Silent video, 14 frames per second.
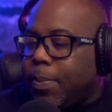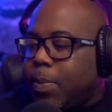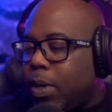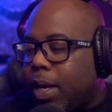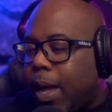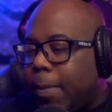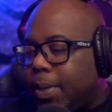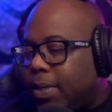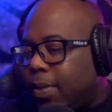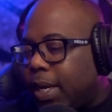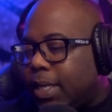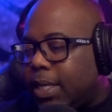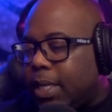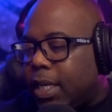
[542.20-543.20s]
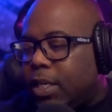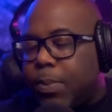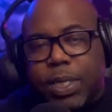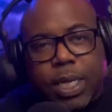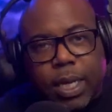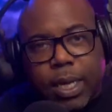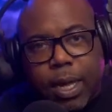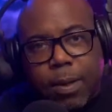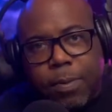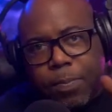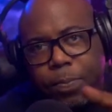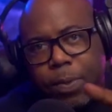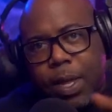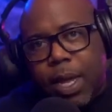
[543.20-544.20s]
me know in the comments on the next thing I should be checking
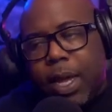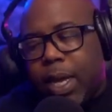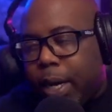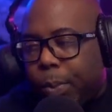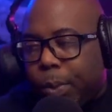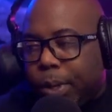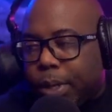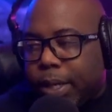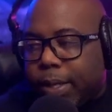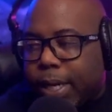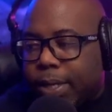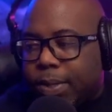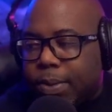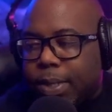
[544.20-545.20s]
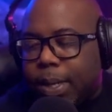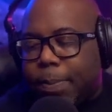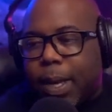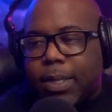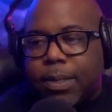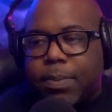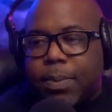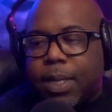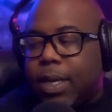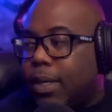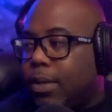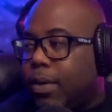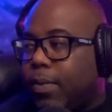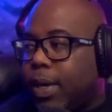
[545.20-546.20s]
out, and I will get to that as soon as I possibly
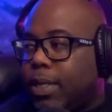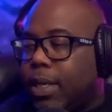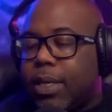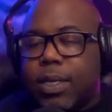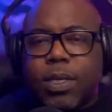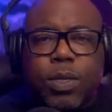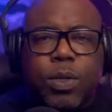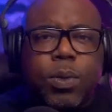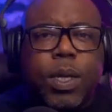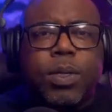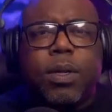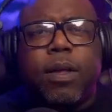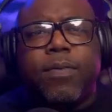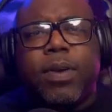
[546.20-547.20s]
can. All right, then listen, you guys all have